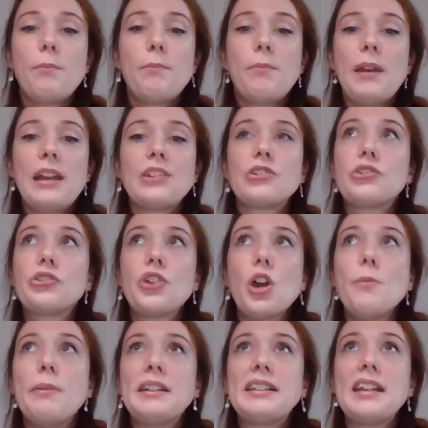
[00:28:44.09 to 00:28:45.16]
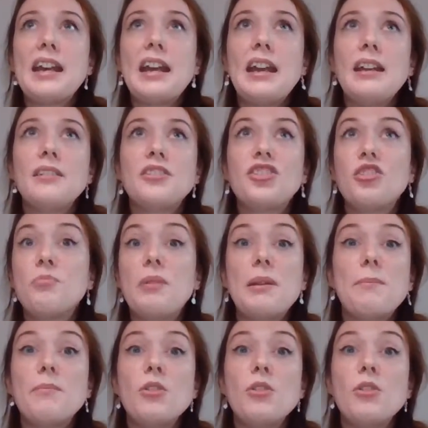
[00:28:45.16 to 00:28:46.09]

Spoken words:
being so busy to be,